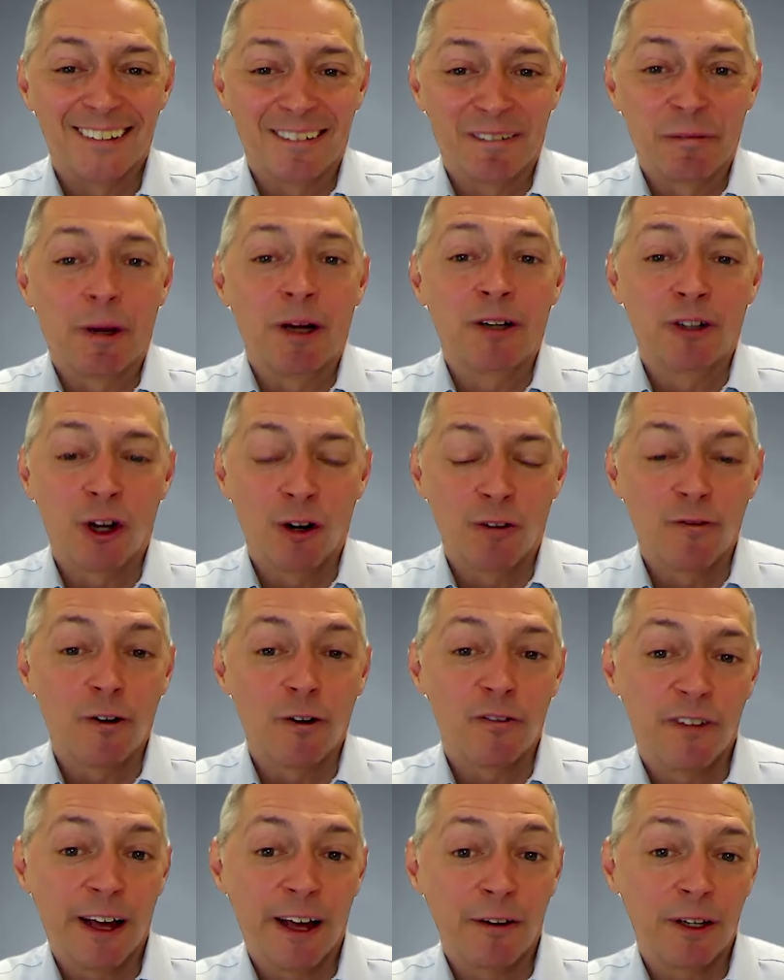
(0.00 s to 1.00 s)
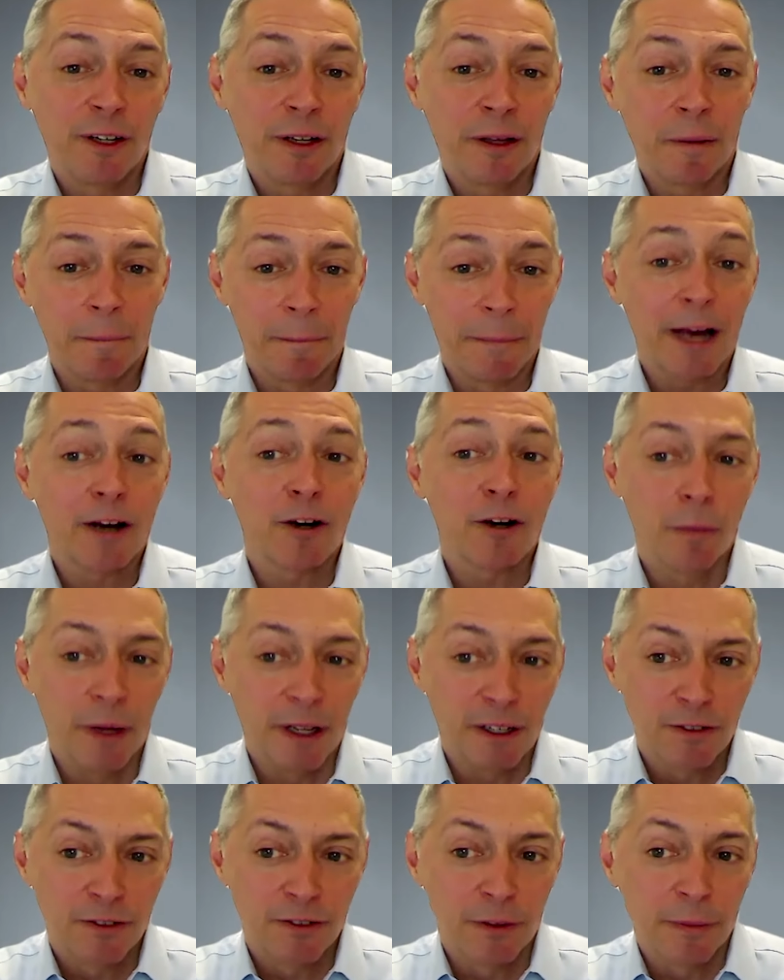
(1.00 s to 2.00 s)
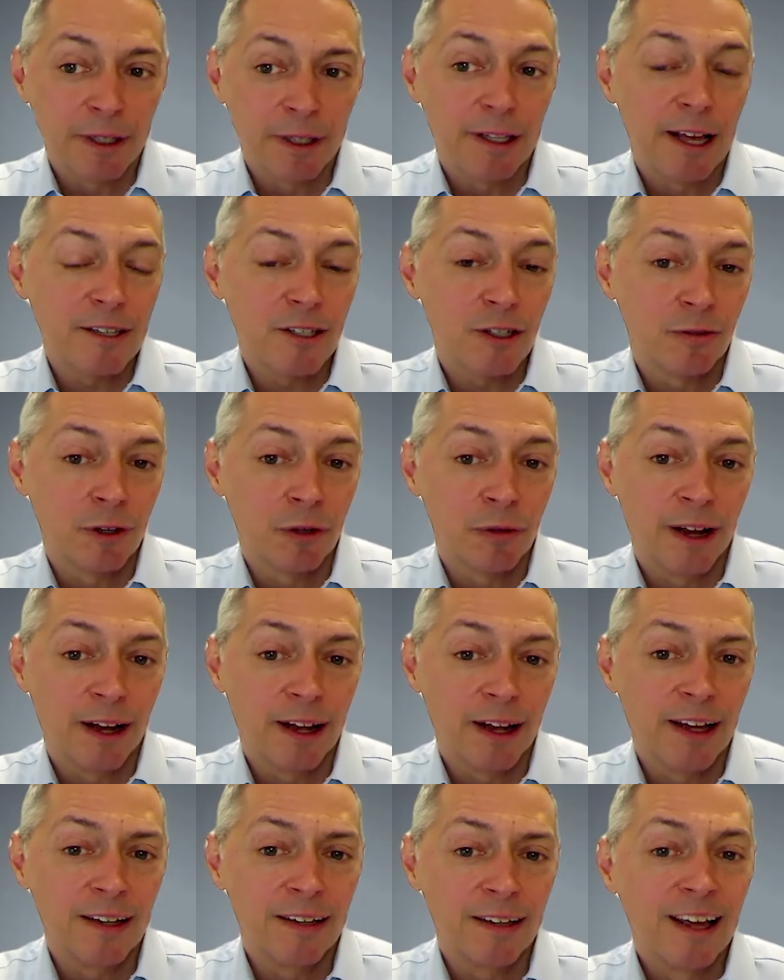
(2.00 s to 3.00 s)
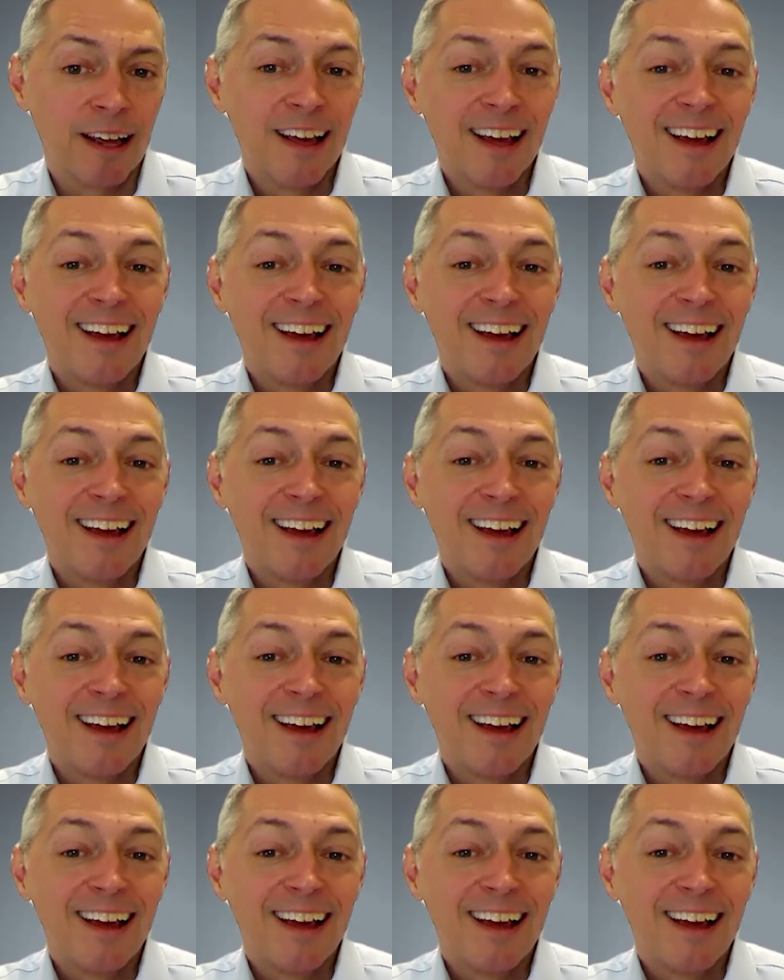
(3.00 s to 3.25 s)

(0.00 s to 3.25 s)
well known for founding Betterment from the class of 09,